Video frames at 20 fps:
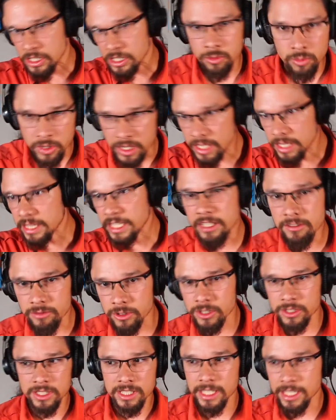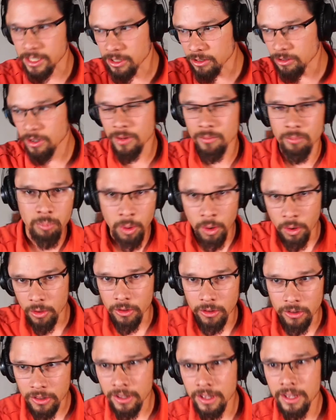levers that you can
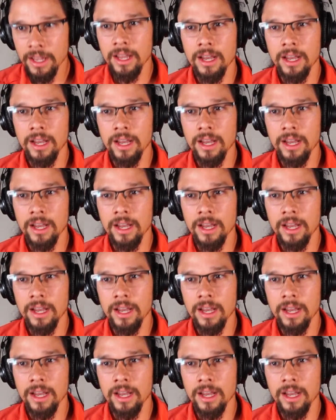pull